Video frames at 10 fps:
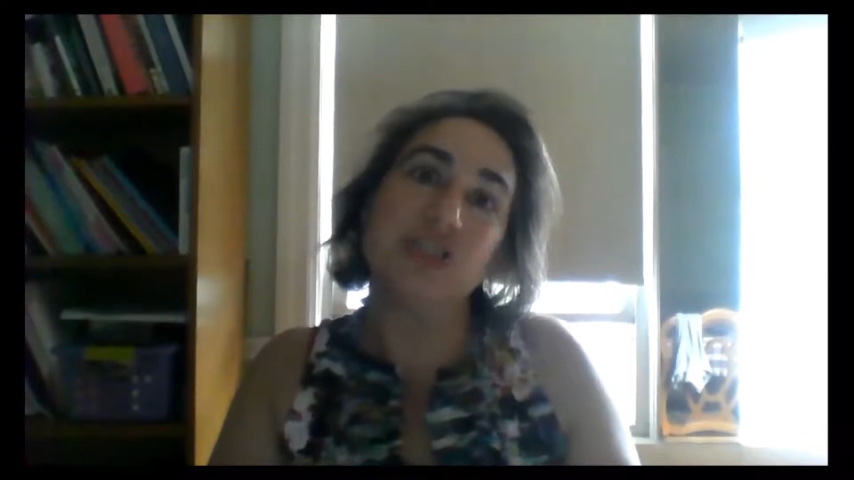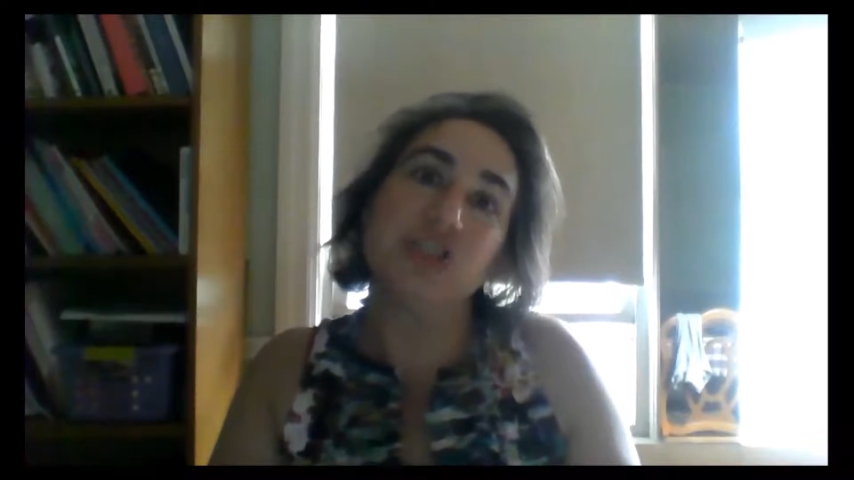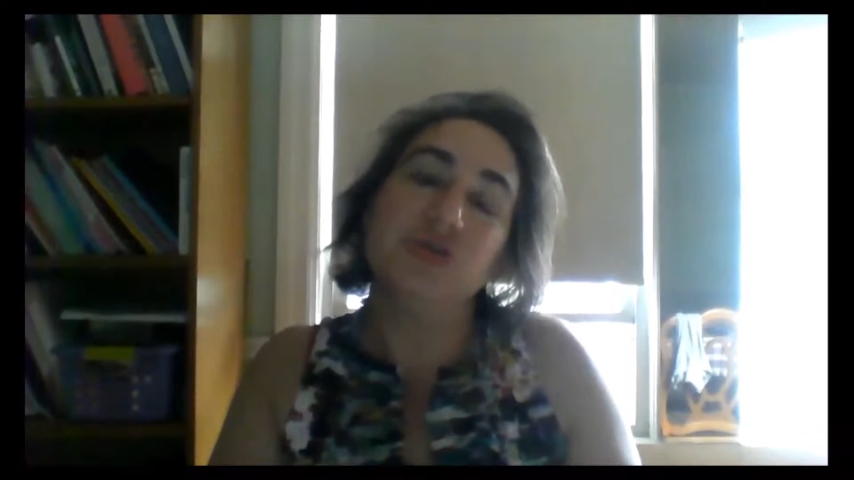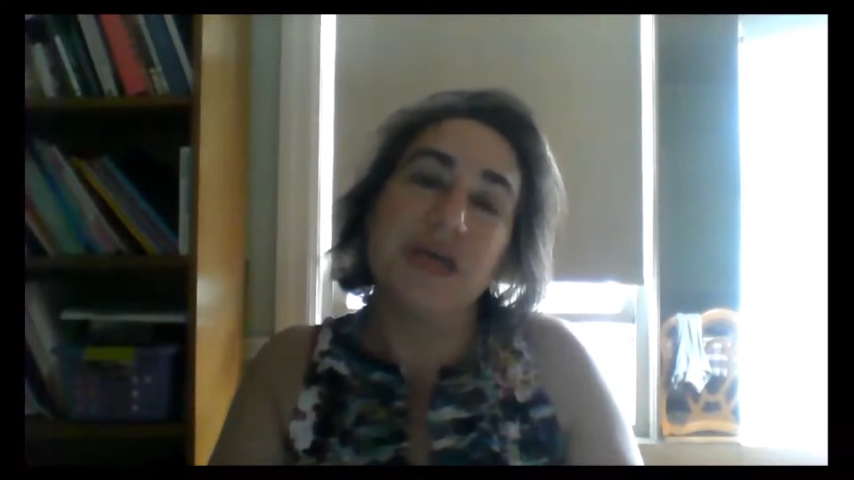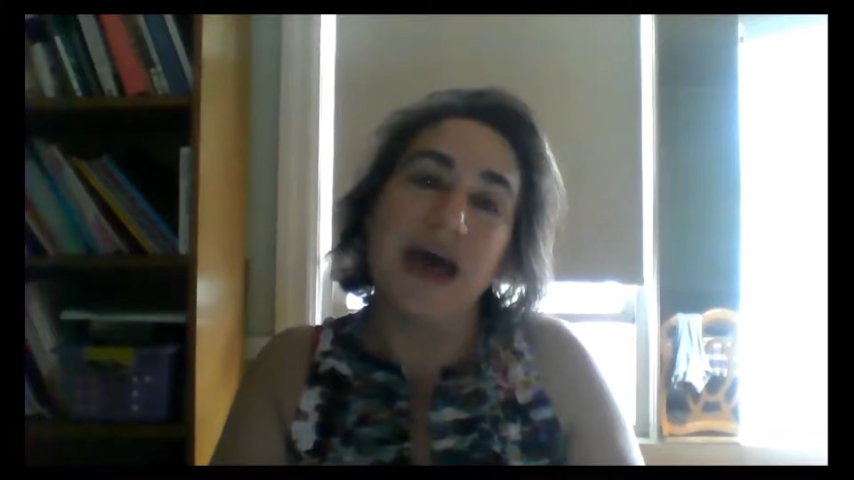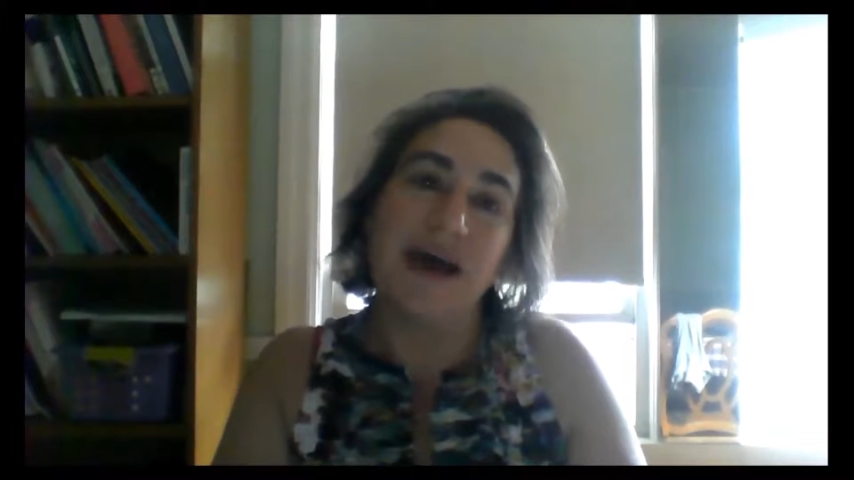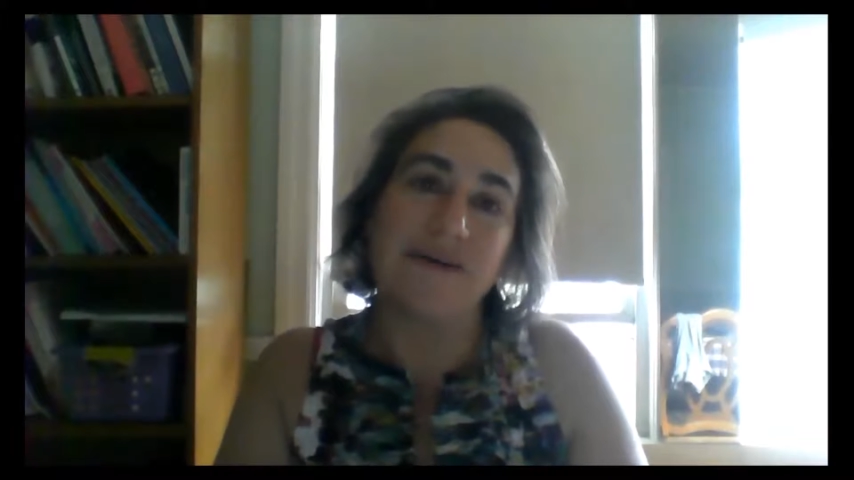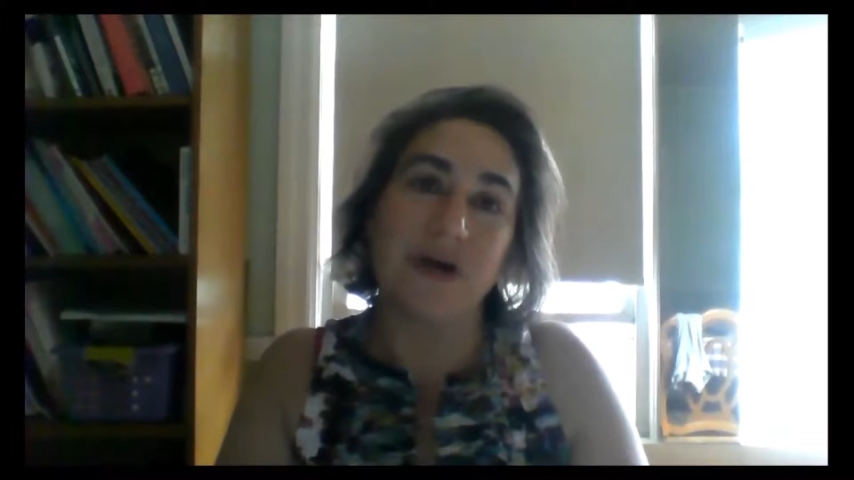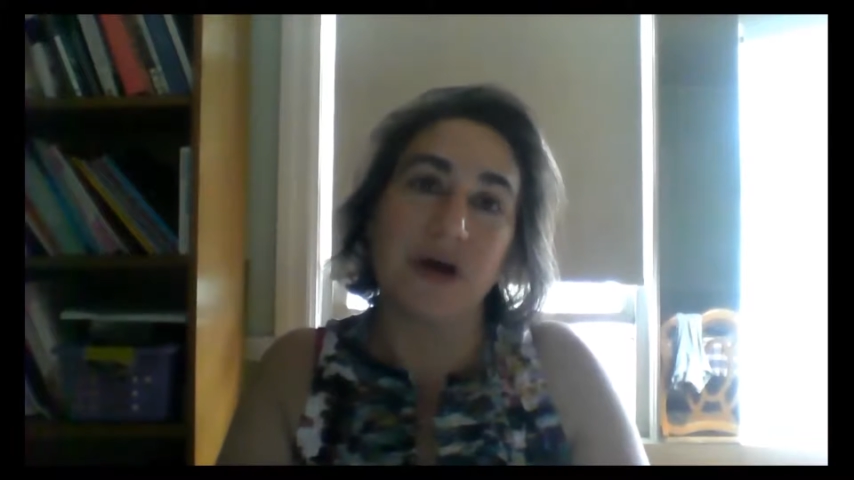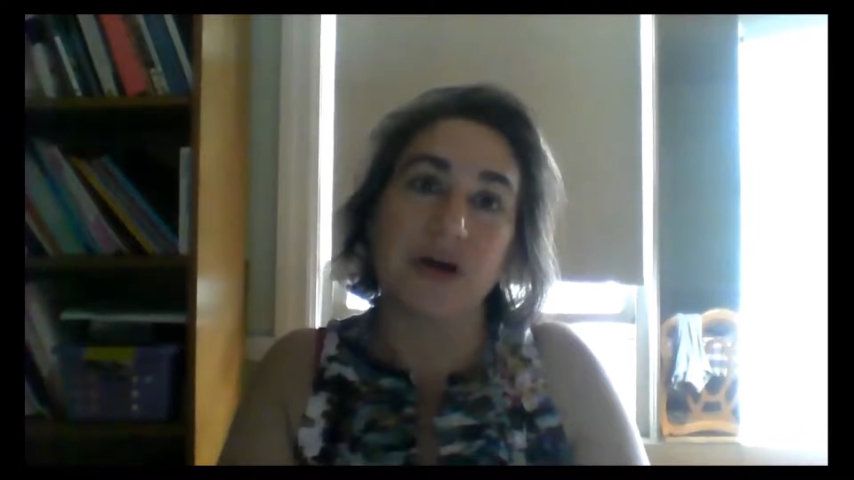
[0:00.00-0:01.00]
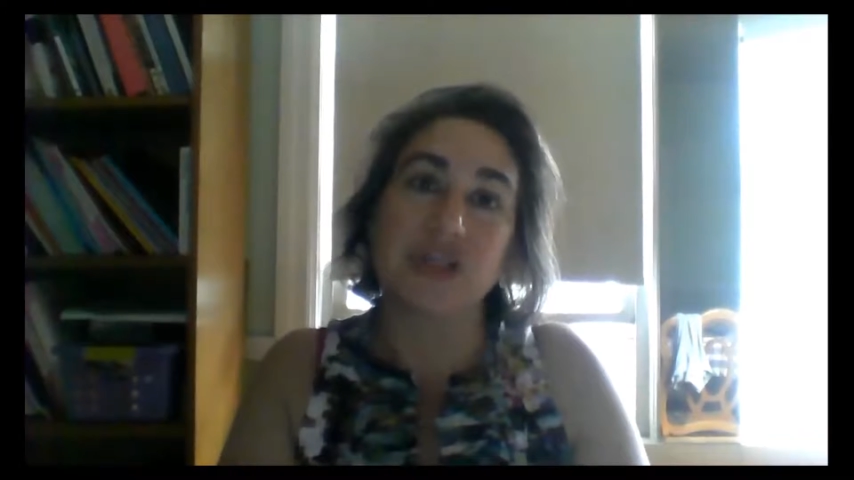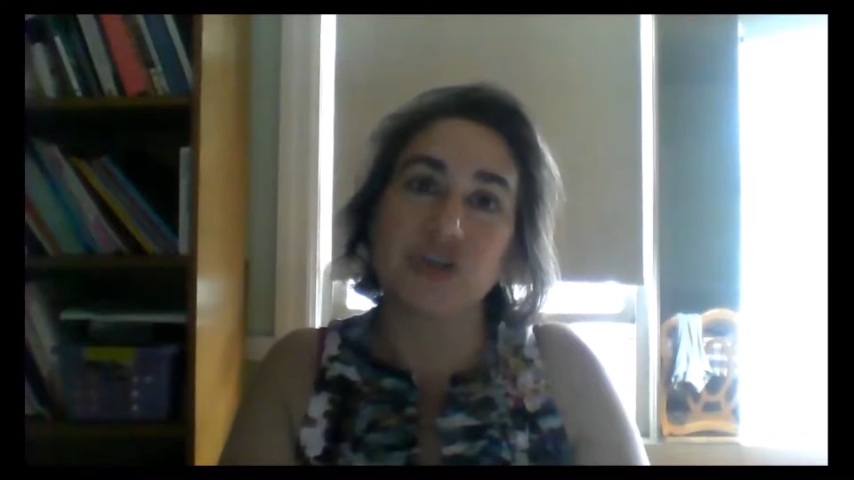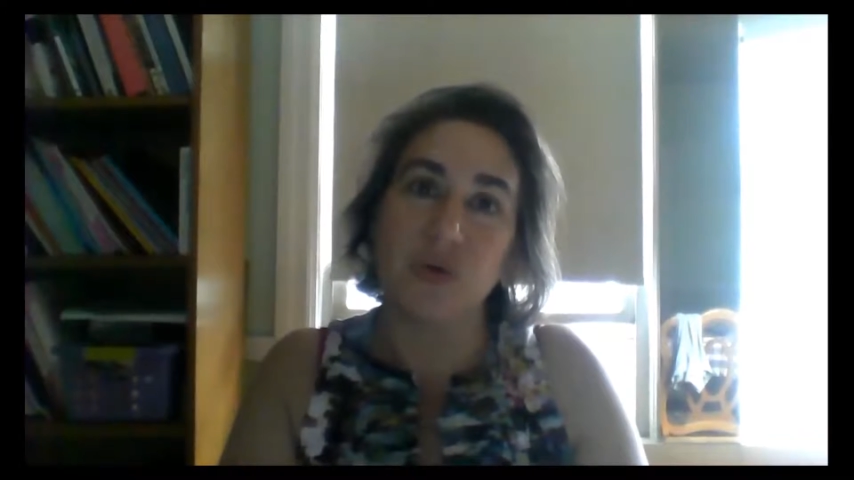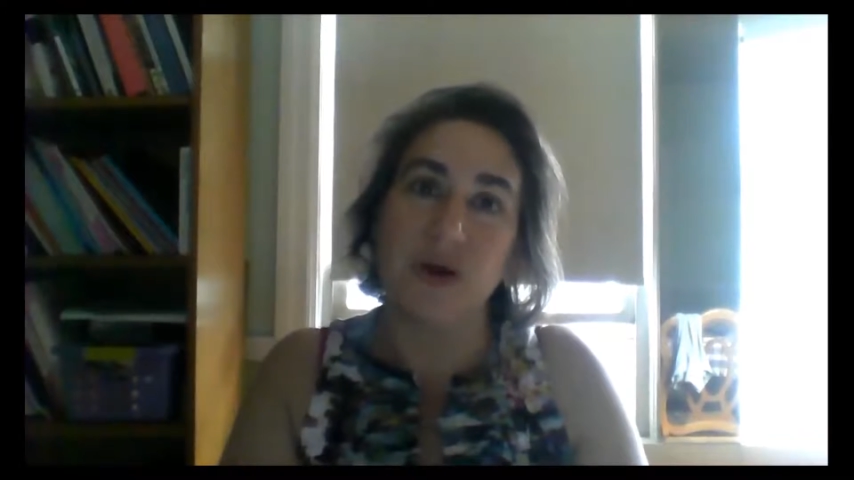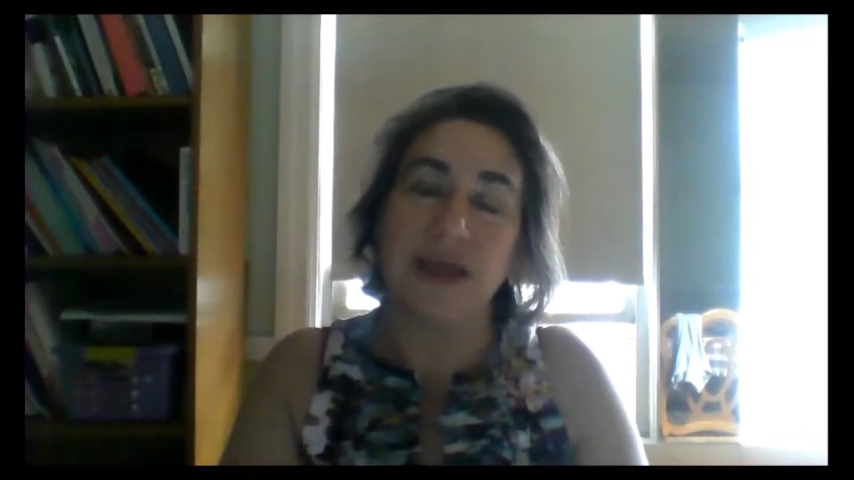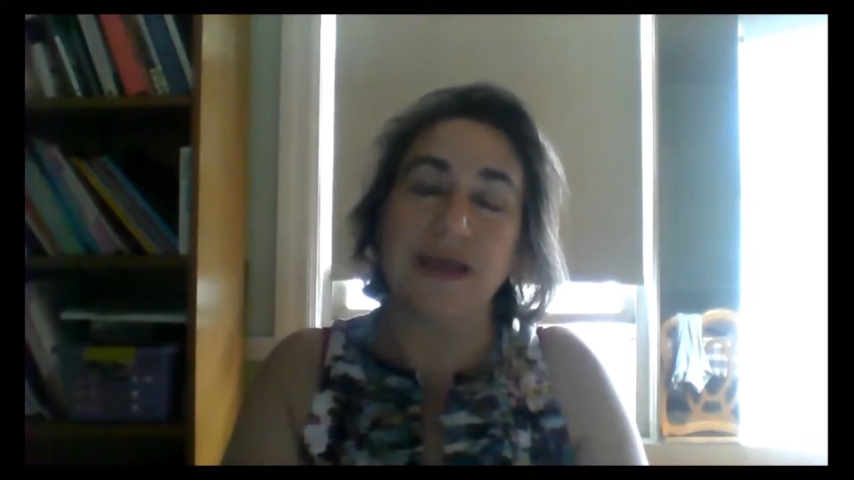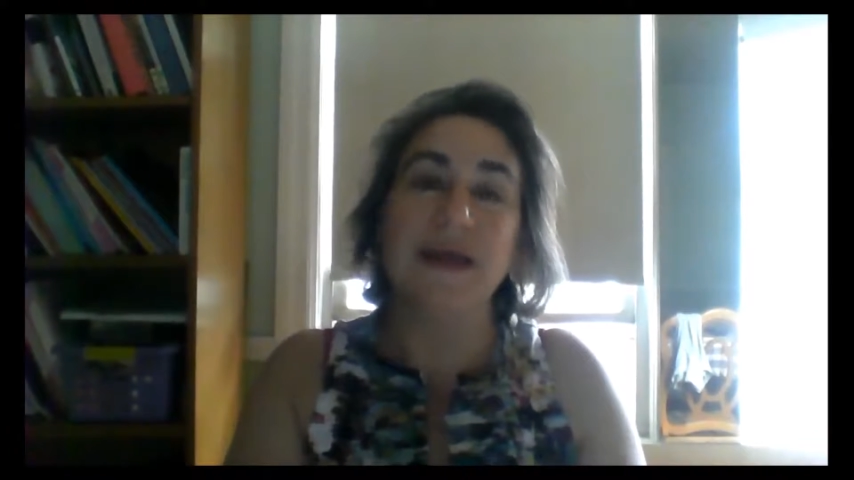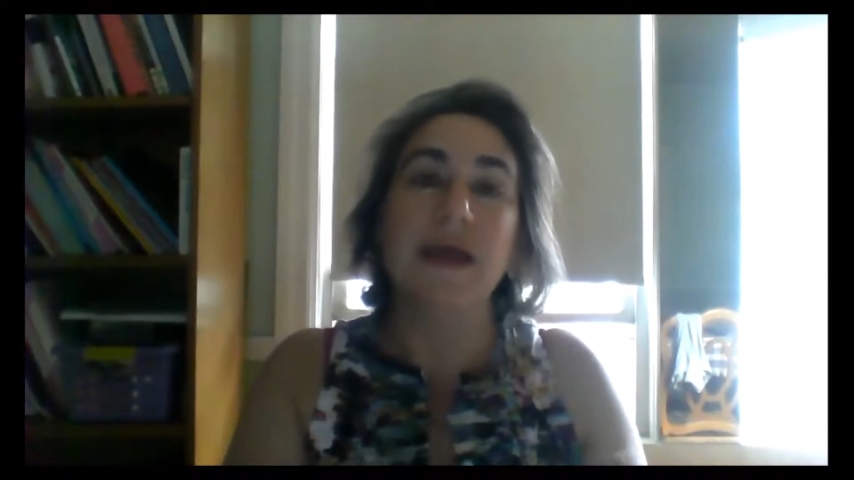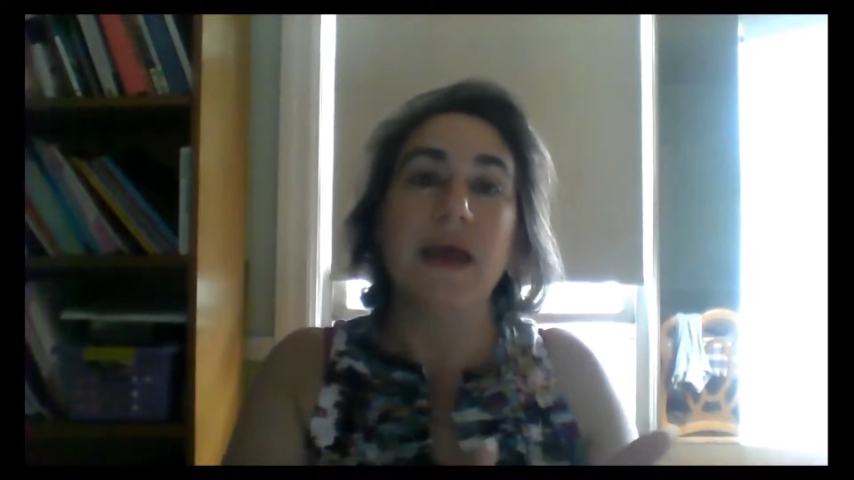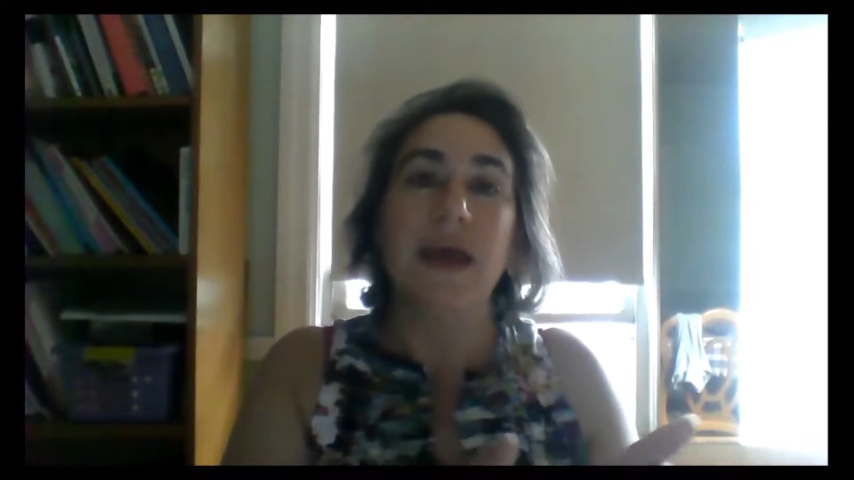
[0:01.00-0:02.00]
to do to have her join